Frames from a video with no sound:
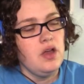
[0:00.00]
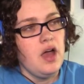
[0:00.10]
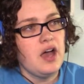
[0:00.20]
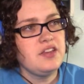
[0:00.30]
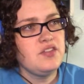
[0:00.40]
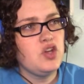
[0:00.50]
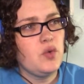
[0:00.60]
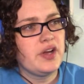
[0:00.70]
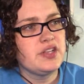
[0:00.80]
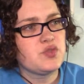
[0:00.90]
I don't even know
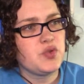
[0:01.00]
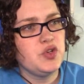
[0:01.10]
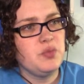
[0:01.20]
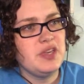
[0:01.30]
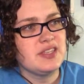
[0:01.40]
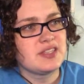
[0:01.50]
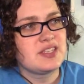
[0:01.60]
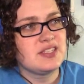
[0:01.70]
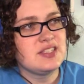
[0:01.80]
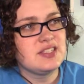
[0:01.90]
where his room is,
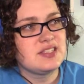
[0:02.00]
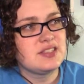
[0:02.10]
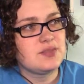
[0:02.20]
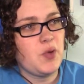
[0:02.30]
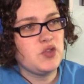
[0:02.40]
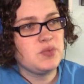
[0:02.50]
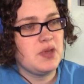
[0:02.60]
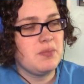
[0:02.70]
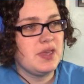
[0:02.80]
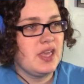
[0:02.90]
because it's supposed to be
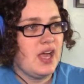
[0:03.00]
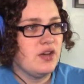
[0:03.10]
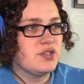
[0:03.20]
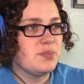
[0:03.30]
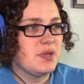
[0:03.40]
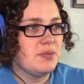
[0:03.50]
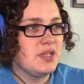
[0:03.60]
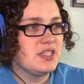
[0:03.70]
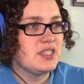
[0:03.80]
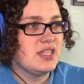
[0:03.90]
a big house, but I'm
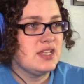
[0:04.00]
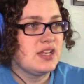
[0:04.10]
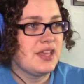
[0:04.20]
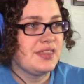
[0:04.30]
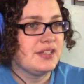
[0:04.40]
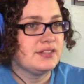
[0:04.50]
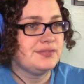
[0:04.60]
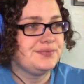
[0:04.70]
not seeing nothing.